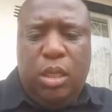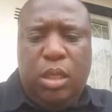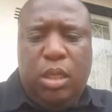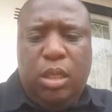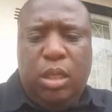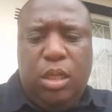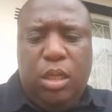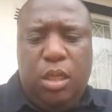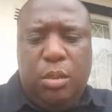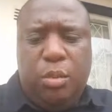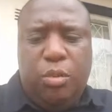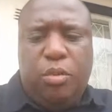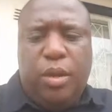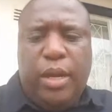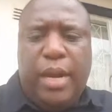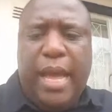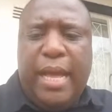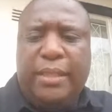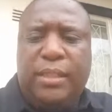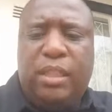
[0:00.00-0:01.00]
I'm trying to add
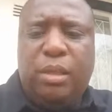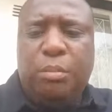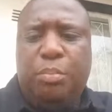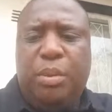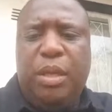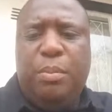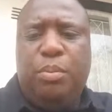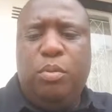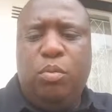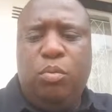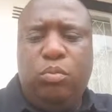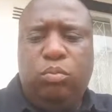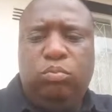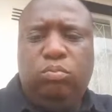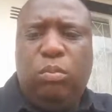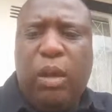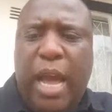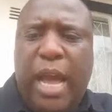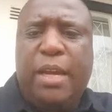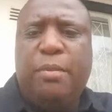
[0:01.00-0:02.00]
some people.
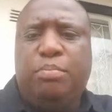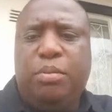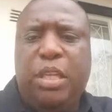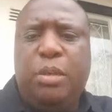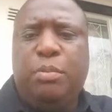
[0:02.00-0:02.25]
Add people.